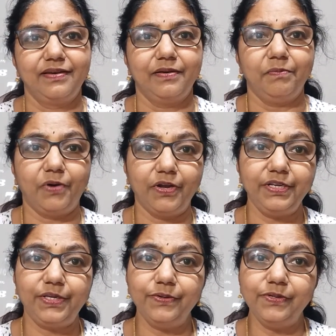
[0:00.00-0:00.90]

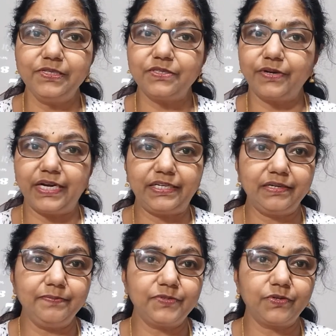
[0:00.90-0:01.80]
molecules or
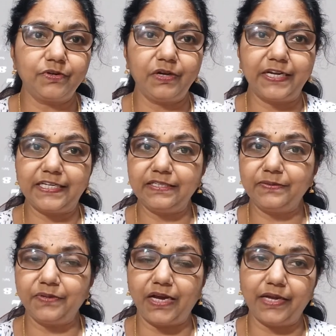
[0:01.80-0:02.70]
atoms or
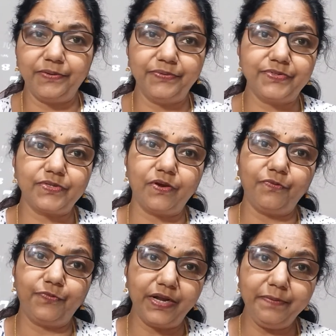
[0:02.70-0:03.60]
ions of
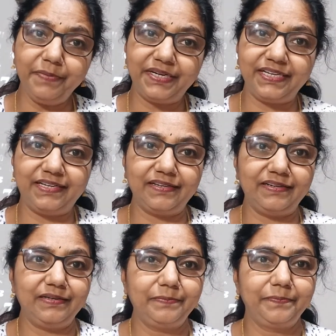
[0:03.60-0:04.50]
one
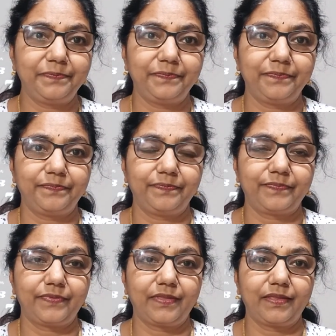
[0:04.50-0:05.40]
material
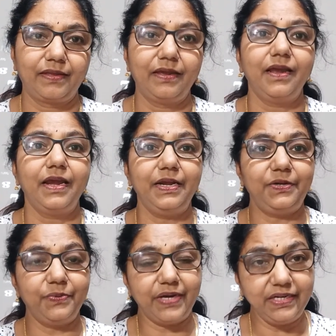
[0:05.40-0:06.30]

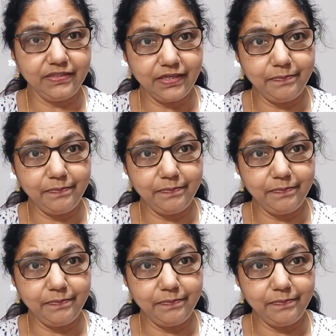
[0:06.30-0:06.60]
into another